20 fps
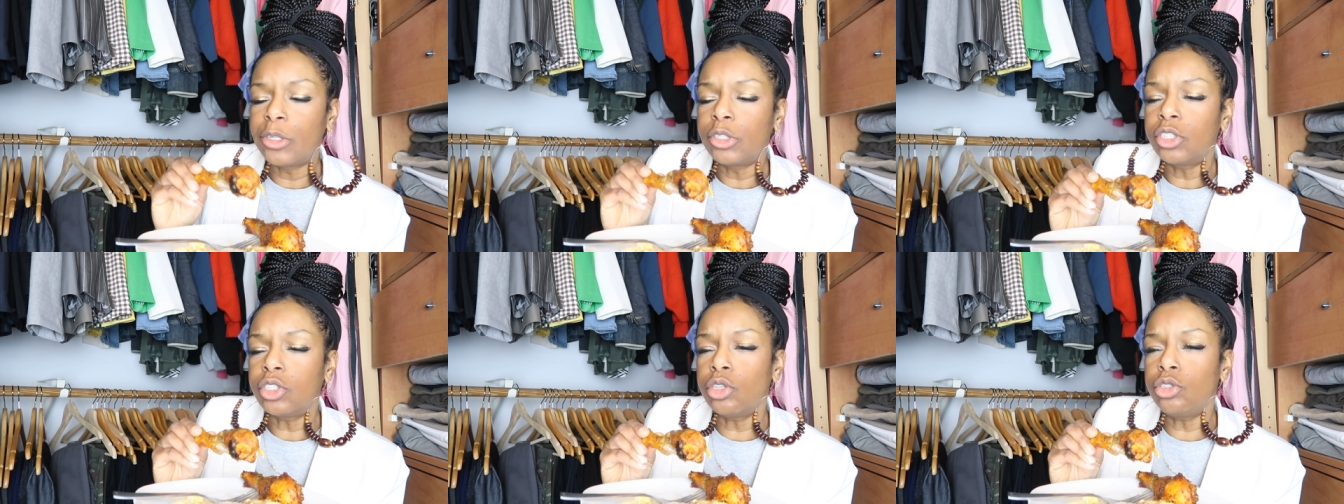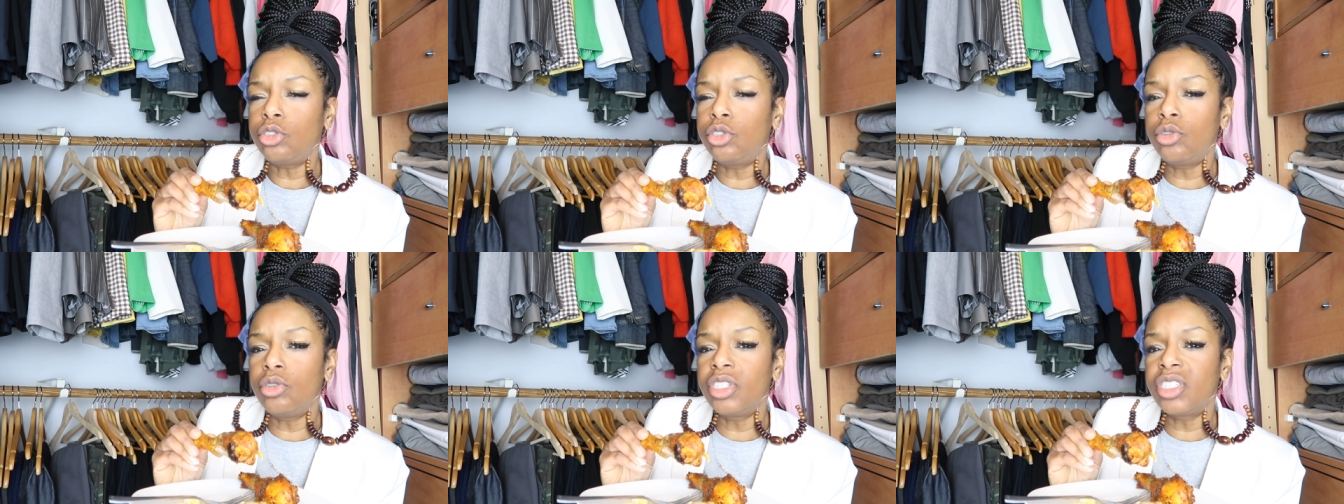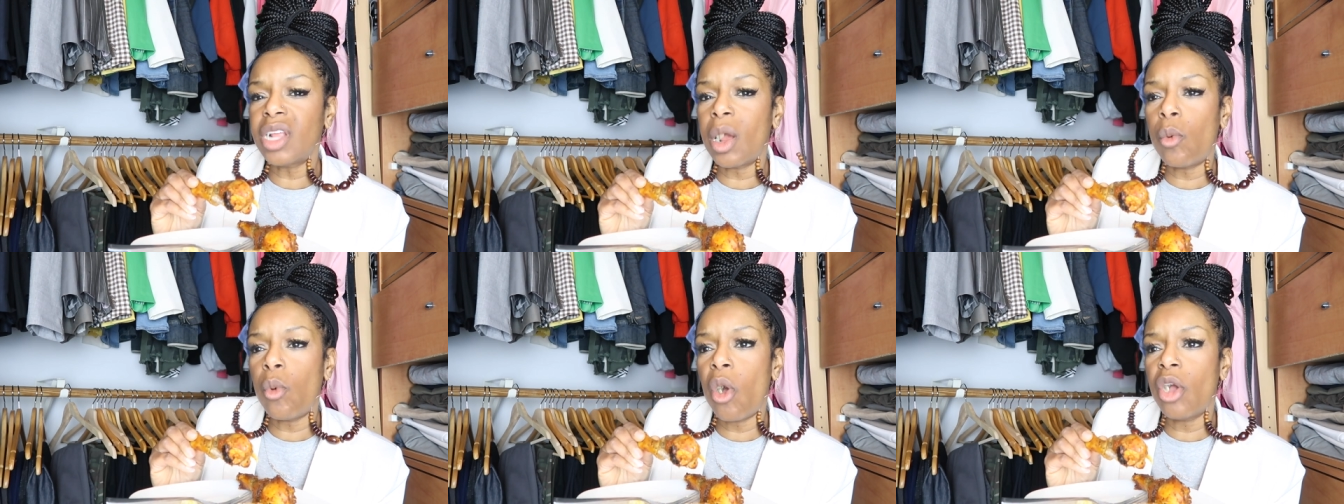So as soon
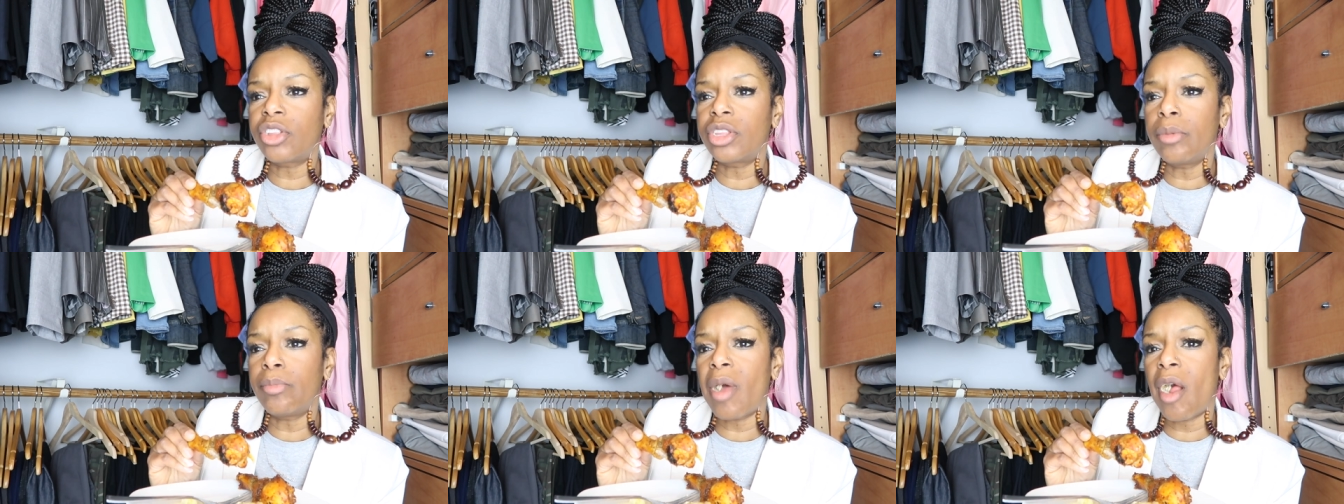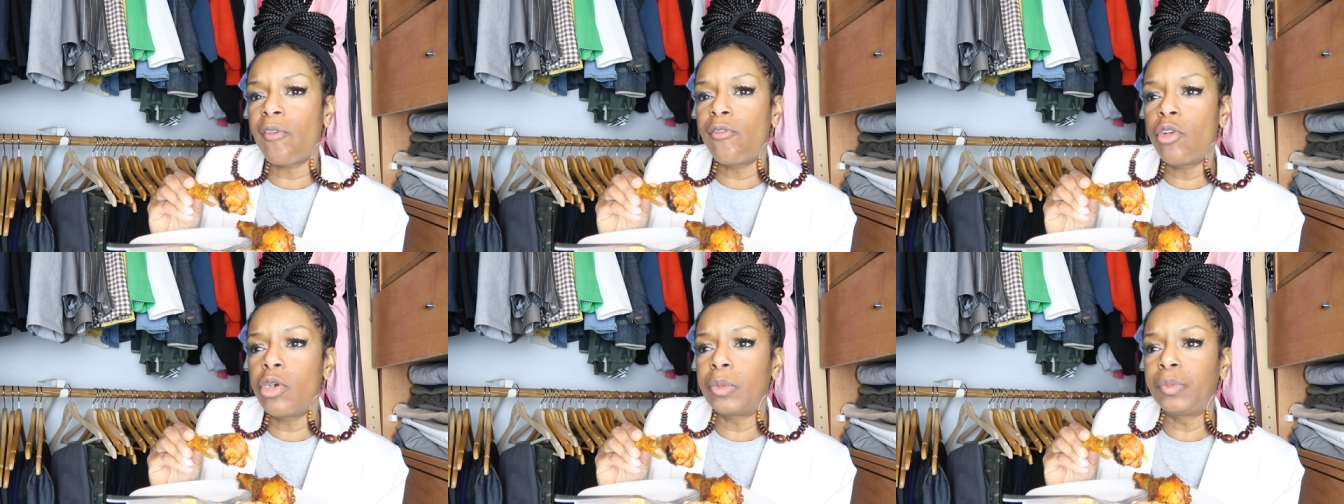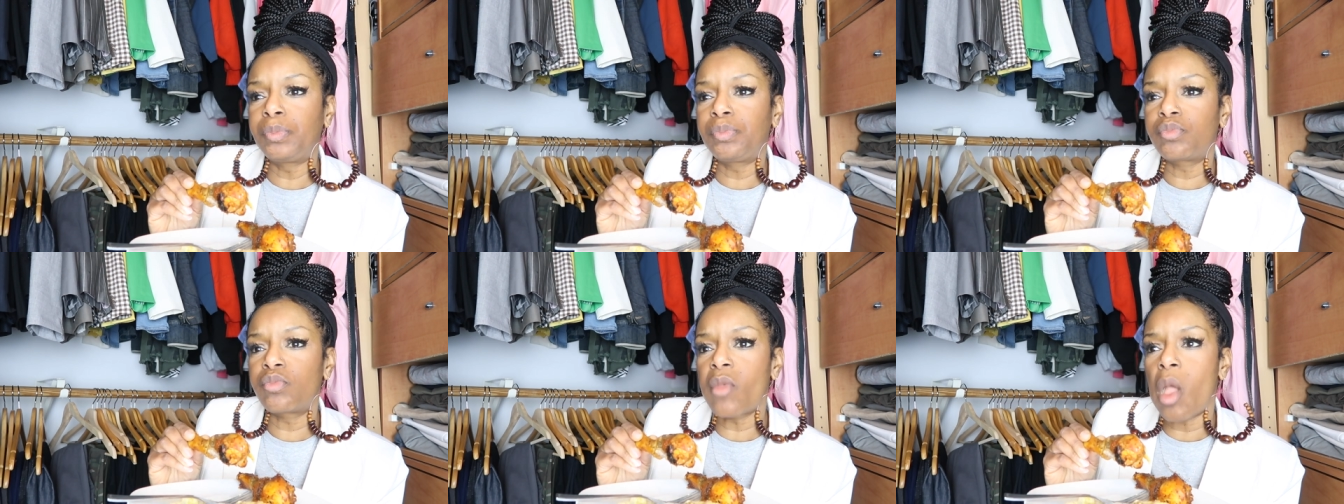as I walked in my
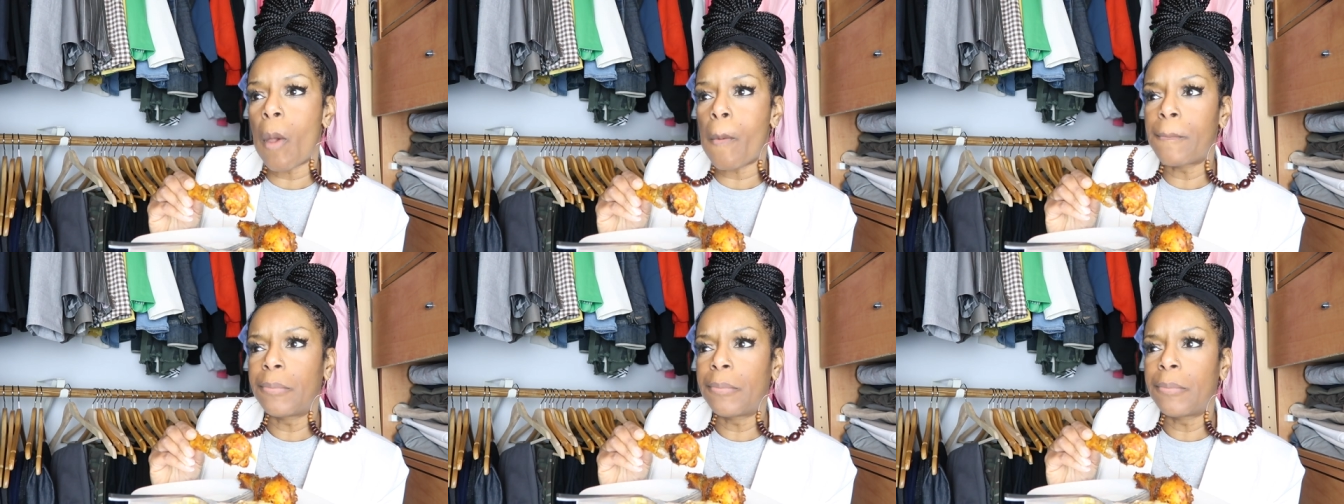room,